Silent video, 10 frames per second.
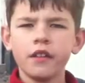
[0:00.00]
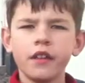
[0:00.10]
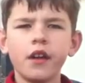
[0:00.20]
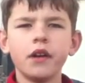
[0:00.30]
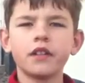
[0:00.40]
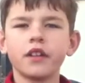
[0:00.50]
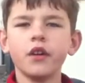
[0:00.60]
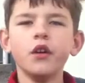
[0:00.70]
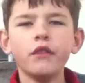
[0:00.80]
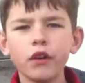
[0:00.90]
There is
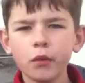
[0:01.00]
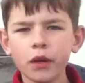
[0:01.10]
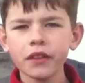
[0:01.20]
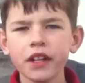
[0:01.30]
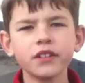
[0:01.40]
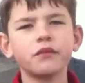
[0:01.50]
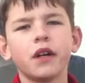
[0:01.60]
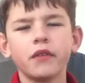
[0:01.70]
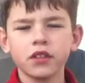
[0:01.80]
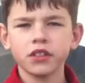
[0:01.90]
over
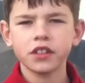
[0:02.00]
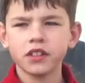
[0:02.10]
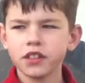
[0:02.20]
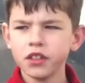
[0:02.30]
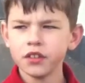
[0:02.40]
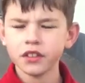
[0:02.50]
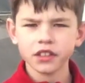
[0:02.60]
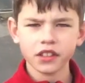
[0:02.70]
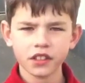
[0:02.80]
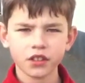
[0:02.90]
1,500
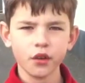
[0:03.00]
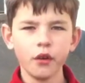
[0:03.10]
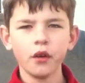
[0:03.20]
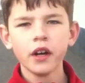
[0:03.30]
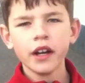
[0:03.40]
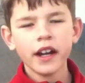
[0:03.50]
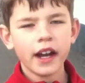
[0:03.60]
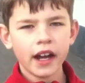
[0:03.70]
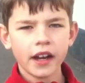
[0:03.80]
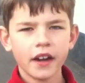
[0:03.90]
students in the school,
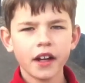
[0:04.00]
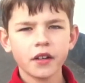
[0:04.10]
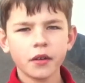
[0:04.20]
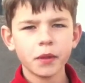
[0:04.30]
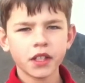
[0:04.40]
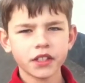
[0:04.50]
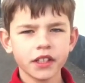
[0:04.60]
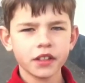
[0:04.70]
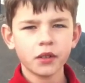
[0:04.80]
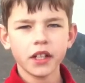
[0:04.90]
and I
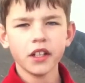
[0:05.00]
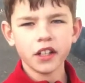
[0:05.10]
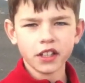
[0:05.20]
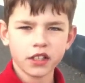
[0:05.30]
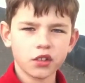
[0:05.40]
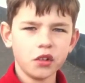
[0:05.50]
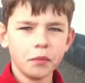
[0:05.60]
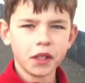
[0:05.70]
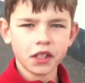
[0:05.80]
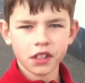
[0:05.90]
personally quite like the school
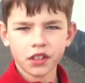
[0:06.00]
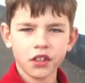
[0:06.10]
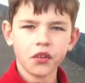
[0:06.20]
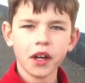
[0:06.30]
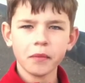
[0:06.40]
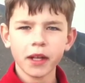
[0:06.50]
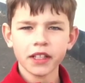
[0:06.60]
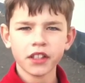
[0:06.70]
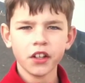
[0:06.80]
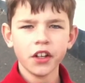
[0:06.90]
because it's a great
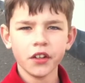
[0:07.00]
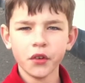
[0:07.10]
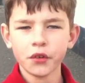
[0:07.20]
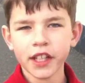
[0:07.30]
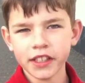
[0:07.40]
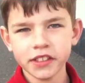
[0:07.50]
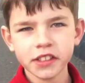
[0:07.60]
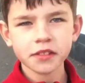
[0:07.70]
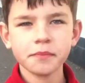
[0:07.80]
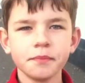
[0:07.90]
place to learn new
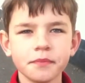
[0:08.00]
things.